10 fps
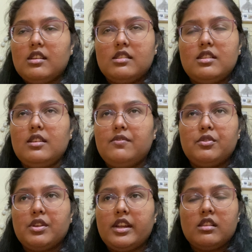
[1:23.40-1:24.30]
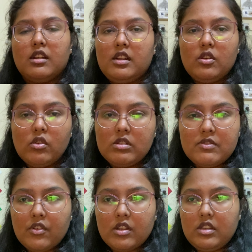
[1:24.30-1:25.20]
see, if you write thirty goals
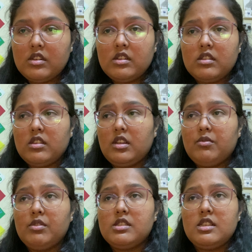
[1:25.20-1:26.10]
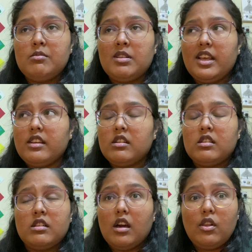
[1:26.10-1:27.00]
for a year, it will seem like
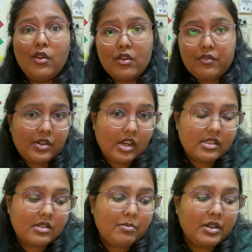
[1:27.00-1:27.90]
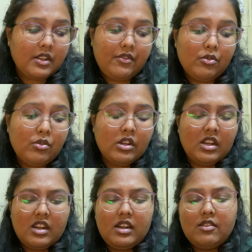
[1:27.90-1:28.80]
a lot of task, but if you
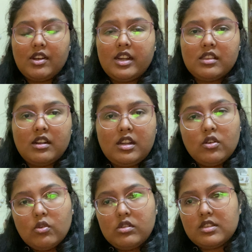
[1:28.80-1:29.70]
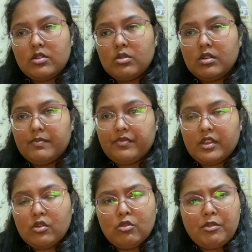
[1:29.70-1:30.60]
divide thirty goals into
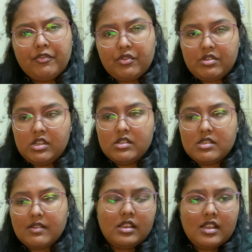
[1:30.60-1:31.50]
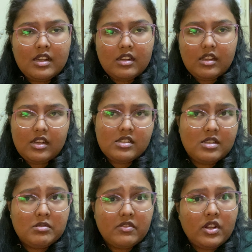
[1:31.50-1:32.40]
a group of threes, then it
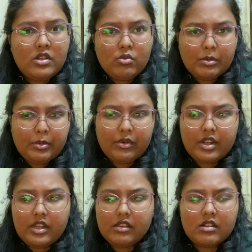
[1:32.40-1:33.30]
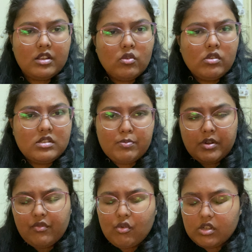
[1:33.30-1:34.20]
seems very doable, right? Three goals
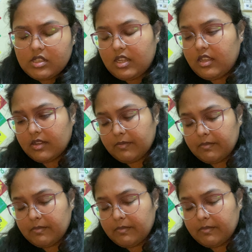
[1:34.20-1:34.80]
per focus area.